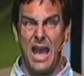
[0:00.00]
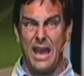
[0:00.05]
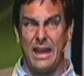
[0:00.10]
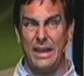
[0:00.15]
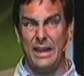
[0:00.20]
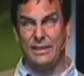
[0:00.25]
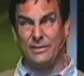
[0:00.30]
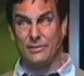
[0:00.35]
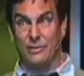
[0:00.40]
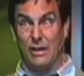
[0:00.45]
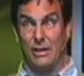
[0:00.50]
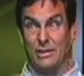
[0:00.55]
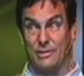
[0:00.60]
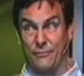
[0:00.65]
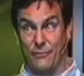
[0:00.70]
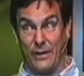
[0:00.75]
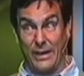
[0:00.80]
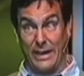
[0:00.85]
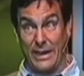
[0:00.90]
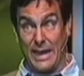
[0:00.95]
And he starts
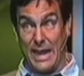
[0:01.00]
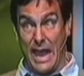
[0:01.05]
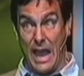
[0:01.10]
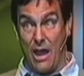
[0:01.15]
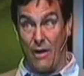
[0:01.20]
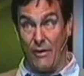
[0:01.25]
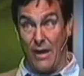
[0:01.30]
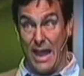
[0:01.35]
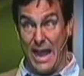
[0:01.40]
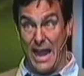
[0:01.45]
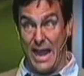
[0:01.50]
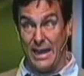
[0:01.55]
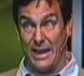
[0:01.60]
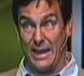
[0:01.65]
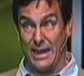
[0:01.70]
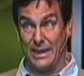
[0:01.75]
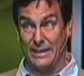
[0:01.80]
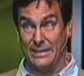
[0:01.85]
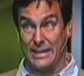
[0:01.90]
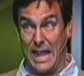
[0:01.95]
freaking out, right?
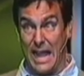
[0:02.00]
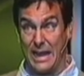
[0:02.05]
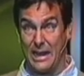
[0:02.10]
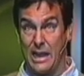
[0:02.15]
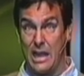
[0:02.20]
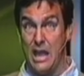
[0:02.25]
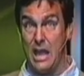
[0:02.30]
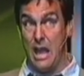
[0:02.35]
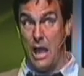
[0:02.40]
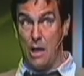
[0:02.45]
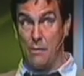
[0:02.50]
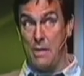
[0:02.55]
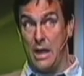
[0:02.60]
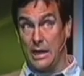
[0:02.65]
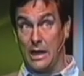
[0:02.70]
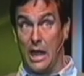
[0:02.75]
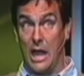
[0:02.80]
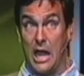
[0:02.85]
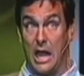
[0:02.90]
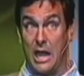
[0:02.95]
And he's like, oh my
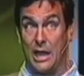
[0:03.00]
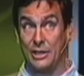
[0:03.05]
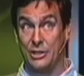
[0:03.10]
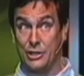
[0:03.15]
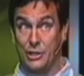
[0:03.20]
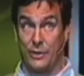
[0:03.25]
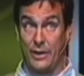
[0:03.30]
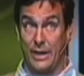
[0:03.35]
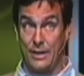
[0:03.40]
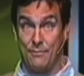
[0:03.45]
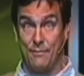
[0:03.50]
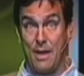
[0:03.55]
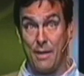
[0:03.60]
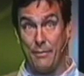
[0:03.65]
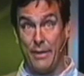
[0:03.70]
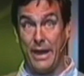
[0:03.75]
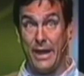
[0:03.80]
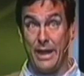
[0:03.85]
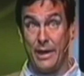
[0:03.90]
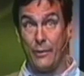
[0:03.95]
gosh, you're eating my
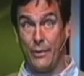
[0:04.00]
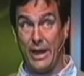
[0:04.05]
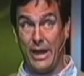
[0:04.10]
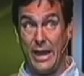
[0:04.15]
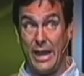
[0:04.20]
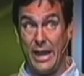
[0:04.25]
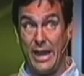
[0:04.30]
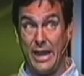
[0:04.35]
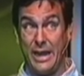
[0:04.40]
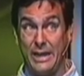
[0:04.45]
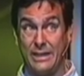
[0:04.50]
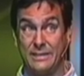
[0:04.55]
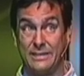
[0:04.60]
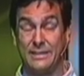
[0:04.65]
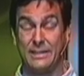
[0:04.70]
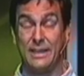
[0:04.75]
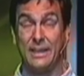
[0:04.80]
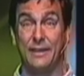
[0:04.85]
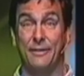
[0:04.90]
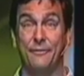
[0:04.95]
Beenie
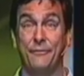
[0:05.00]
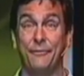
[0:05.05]
Weenies.